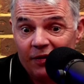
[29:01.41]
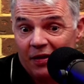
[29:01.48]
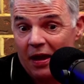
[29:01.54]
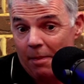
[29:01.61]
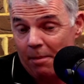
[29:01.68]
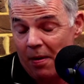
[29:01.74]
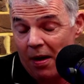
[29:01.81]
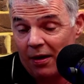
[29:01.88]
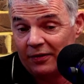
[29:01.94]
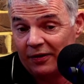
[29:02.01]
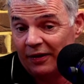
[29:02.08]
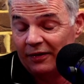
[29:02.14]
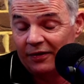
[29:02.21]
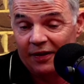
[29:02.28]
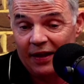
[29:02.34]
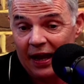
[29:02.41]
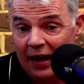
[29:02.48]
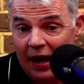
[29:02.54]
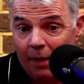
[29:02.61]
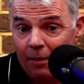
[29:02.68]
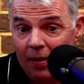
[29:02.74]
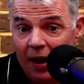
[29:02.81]
their parties and their
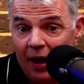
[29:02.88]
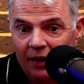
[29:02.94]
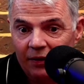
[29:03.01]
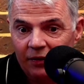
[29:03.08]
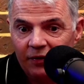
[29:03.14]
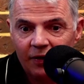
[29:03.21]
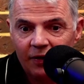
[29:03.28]
campaigns.